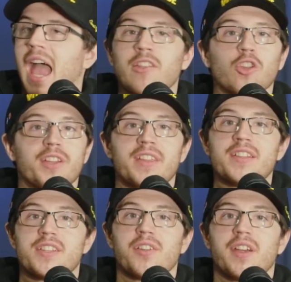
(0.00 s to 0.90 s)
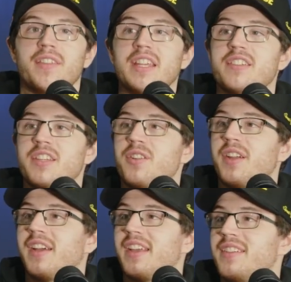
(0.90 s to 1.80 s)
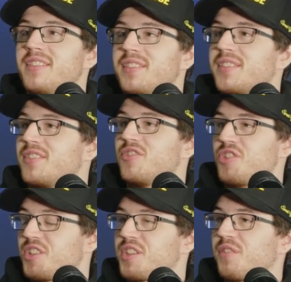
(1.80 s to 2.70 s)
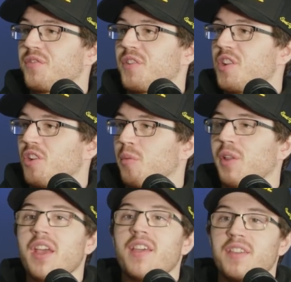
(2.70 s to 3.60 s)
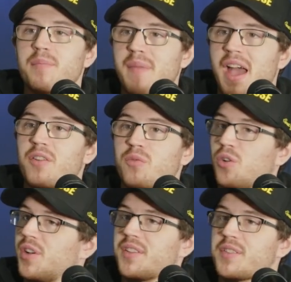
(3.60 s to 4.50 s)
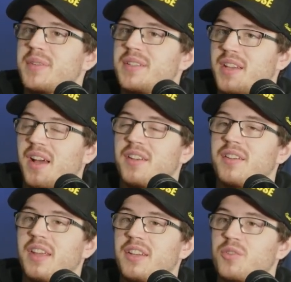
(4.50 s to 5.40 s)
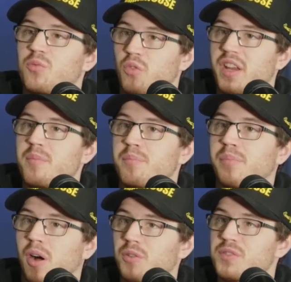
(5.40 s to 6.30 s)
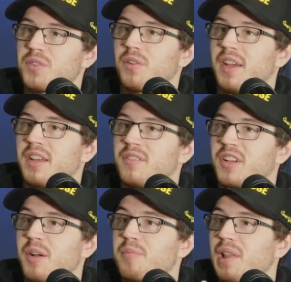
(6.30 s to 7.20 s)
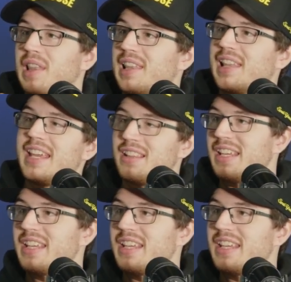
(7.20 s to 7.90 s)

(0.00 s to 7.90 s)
And look at the interior. The interior is just phenomenal. The amount of work that's been done into reupholstering completely